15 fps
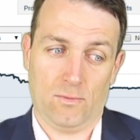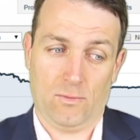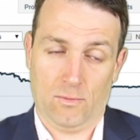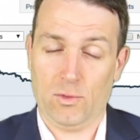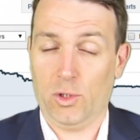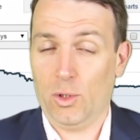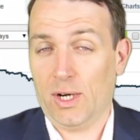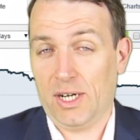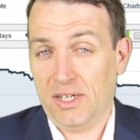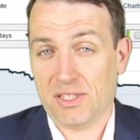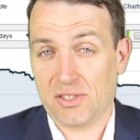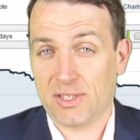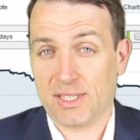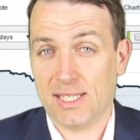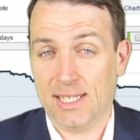you are
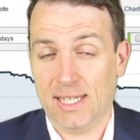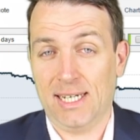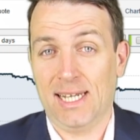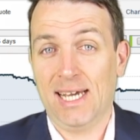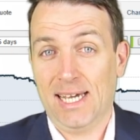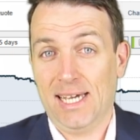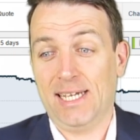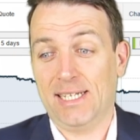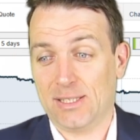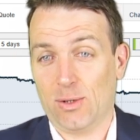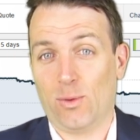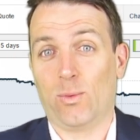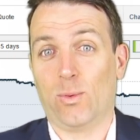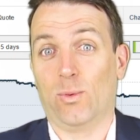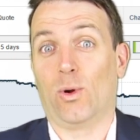interested in is
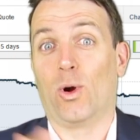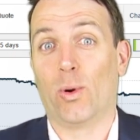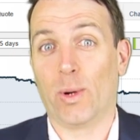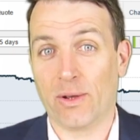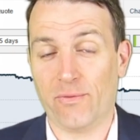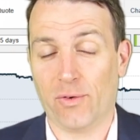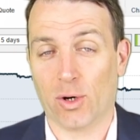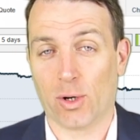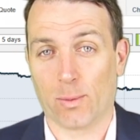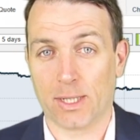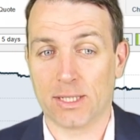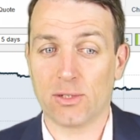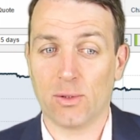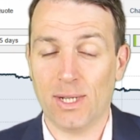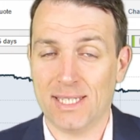going forward.
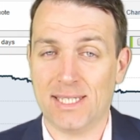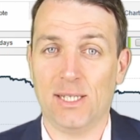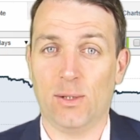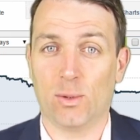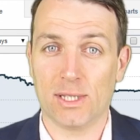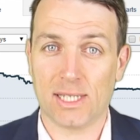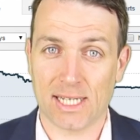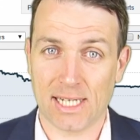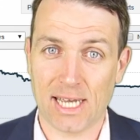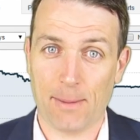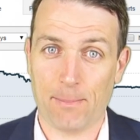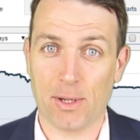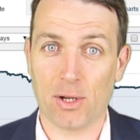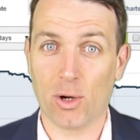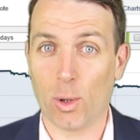So let's see what can
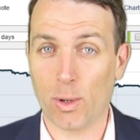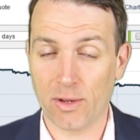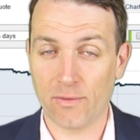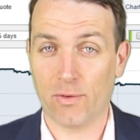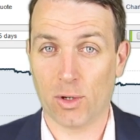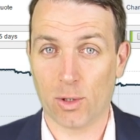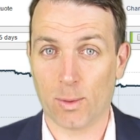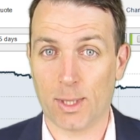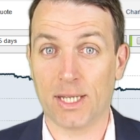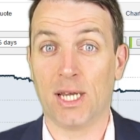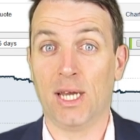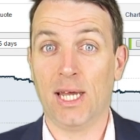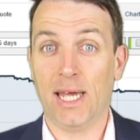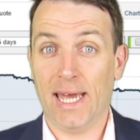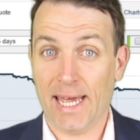happen going forward
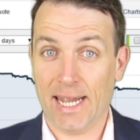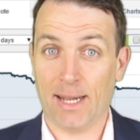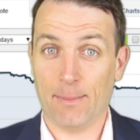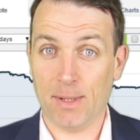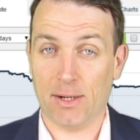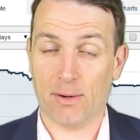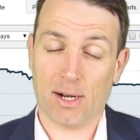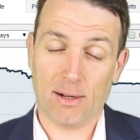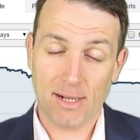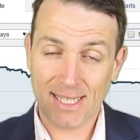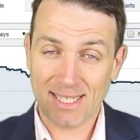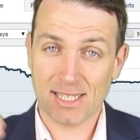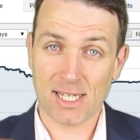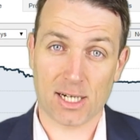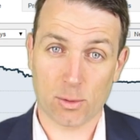and Amira. Let's
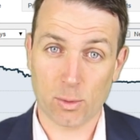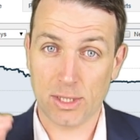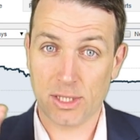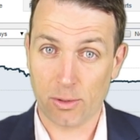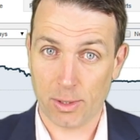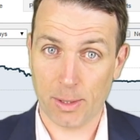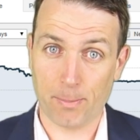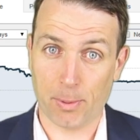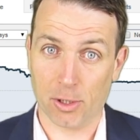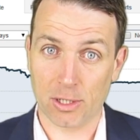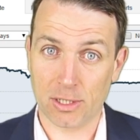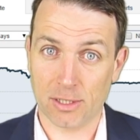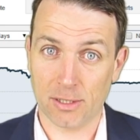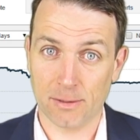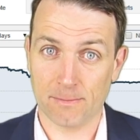start with the report.